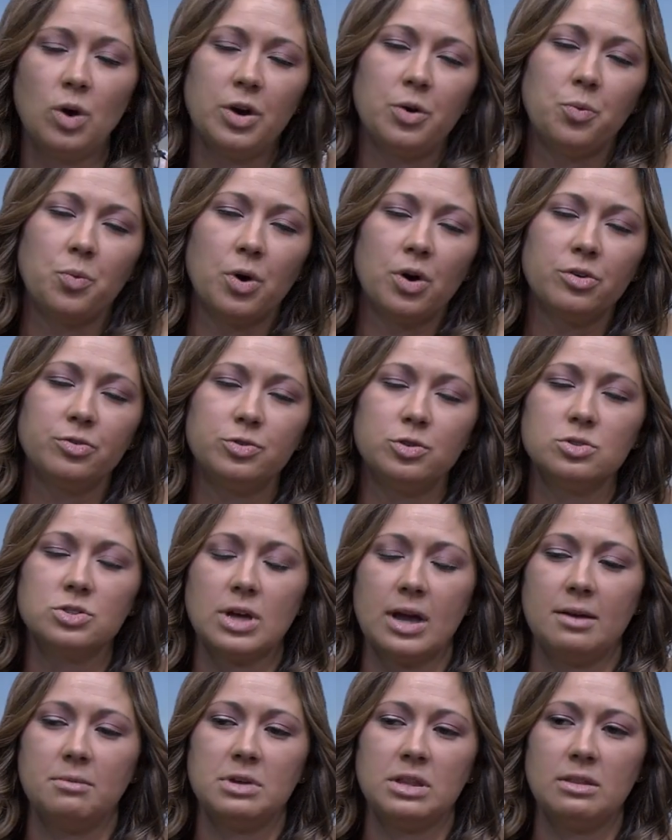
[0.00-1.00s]
want to work full
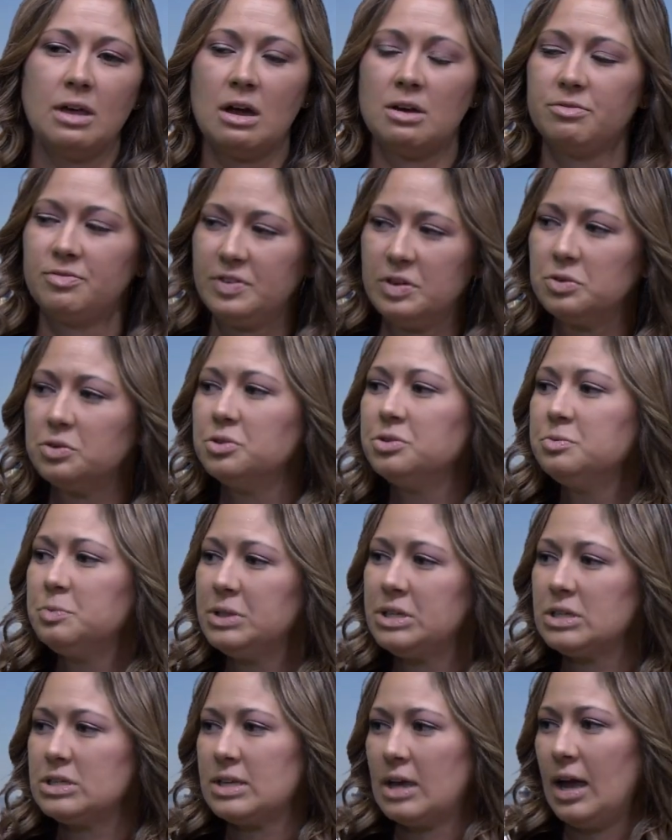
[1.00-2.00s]
time in that field
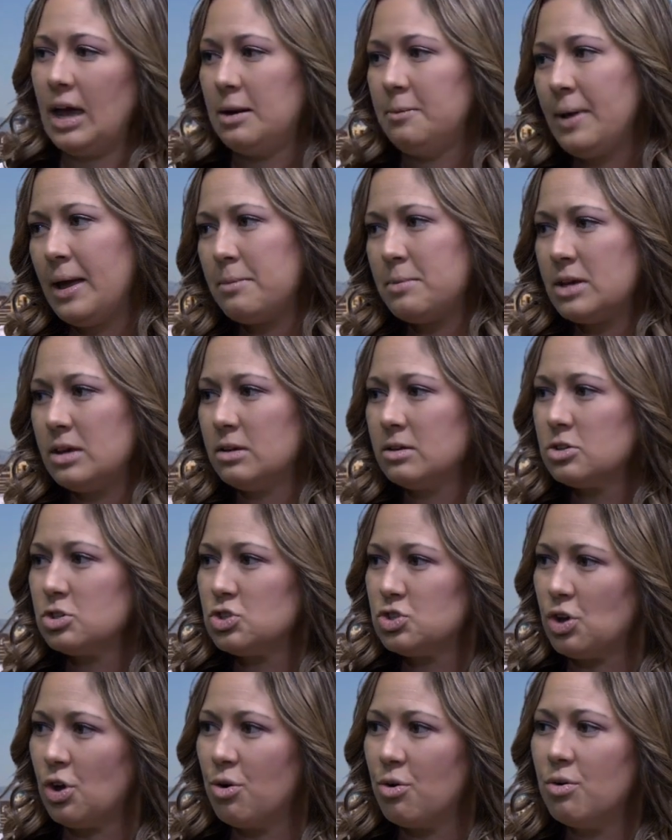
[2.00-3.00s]
because I had a baby.
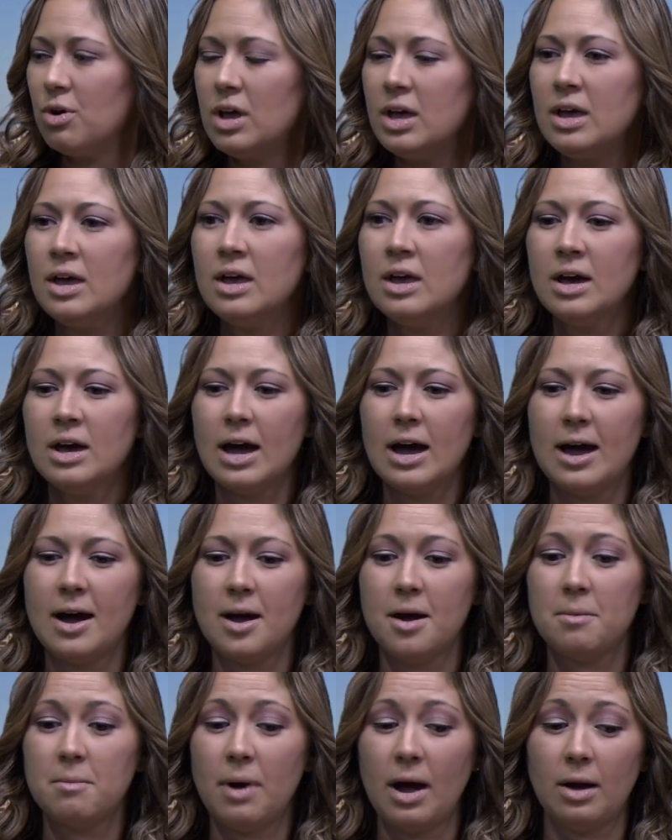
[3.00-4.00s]
So. Yeah.
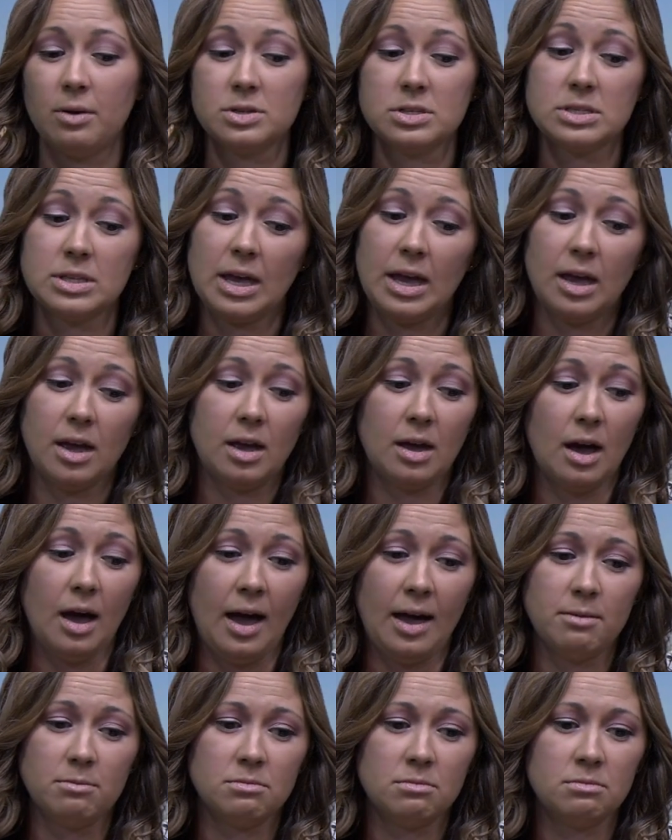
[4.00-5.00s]
I was like,
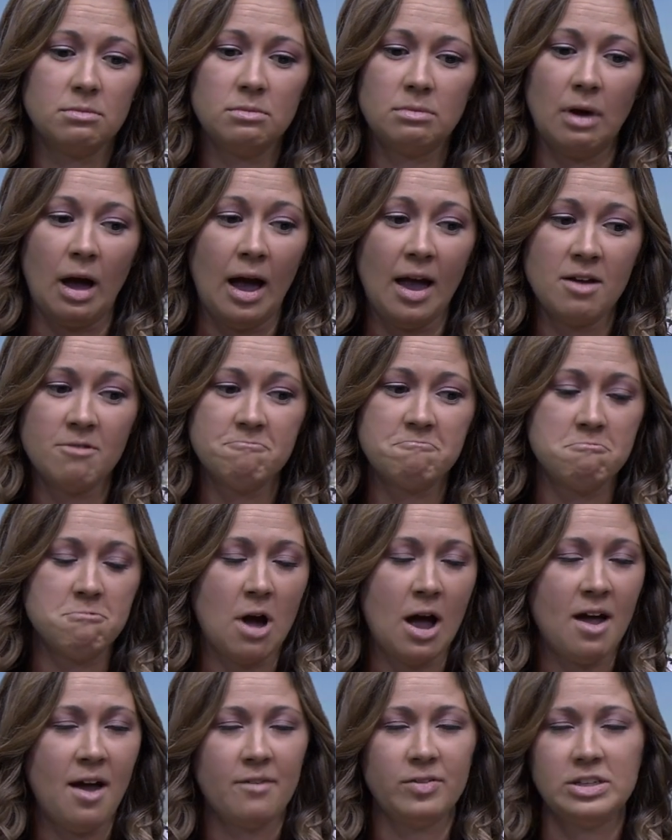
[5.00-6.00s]
I
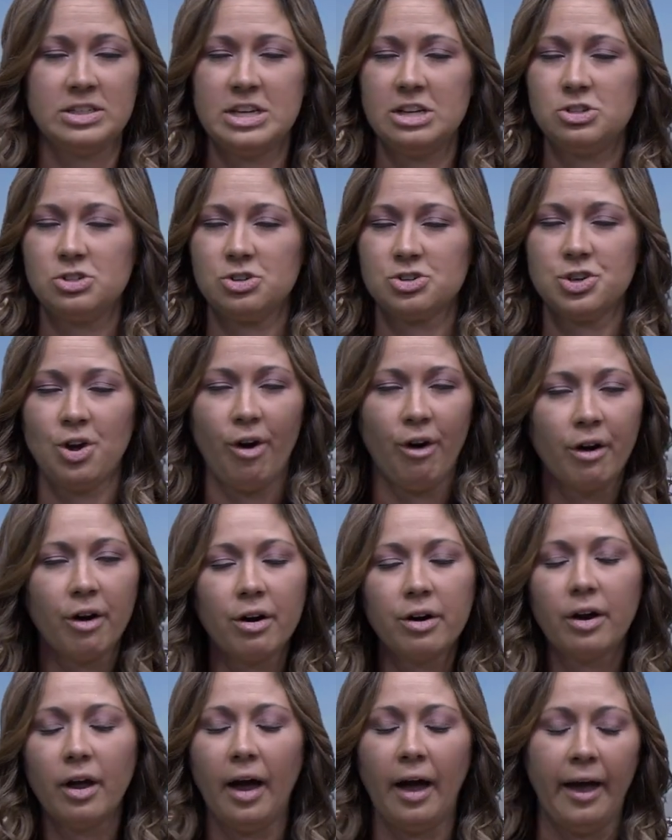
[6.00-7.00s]
have a teacher's
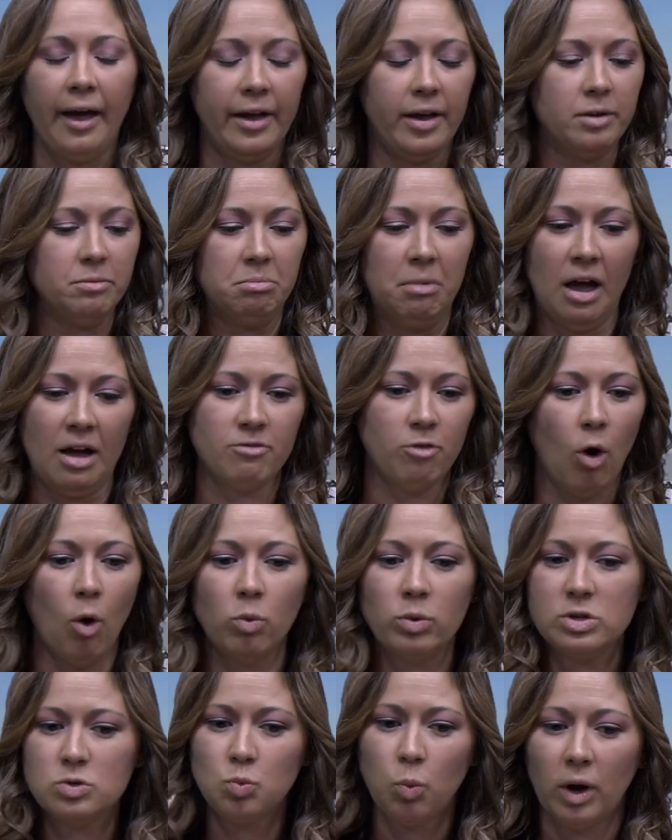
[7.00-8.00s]
heart. I have
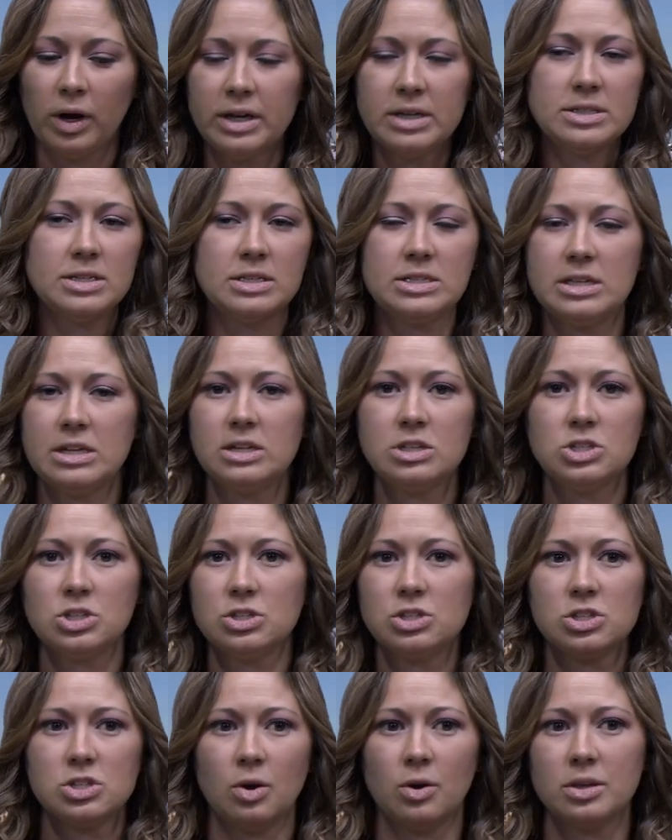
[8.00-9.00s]
always wanted to teach.
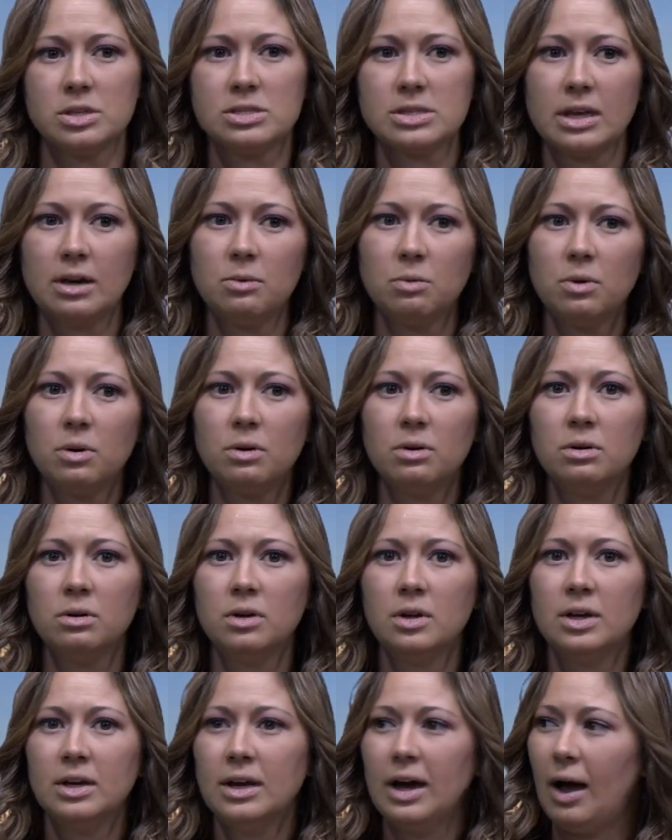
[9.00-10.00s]
And so I was like, well,
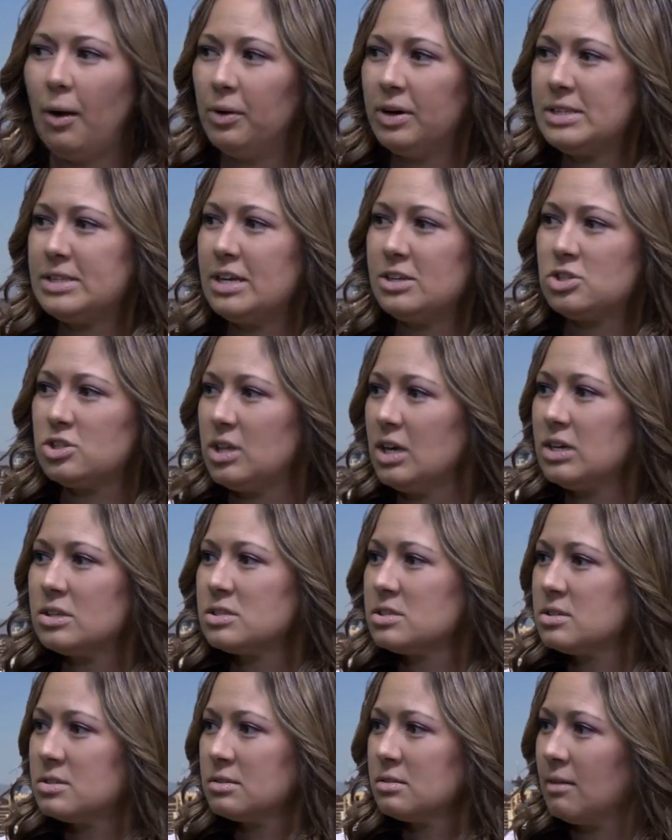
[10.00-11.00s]
I want to teach
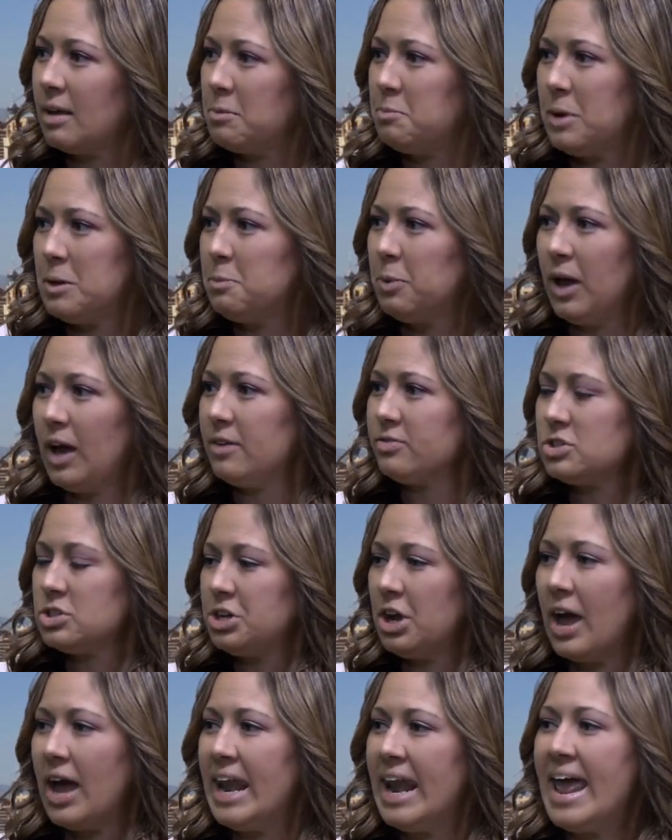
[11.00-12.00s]
this. Like, people have to know.